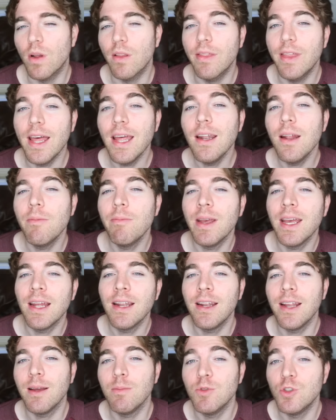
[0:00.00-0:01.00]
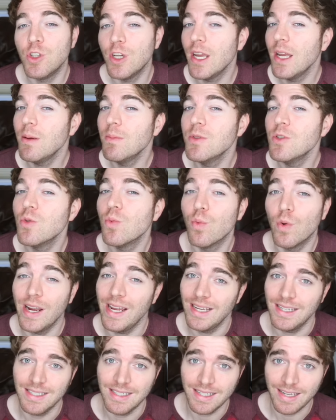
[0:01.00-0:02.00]
Well, then a man named James
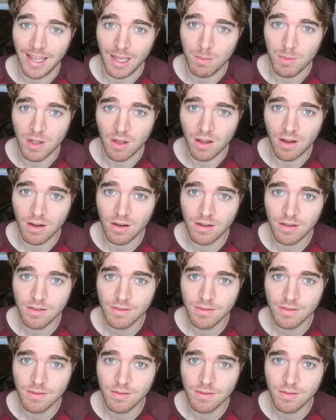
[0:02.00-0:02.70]
Randi came along.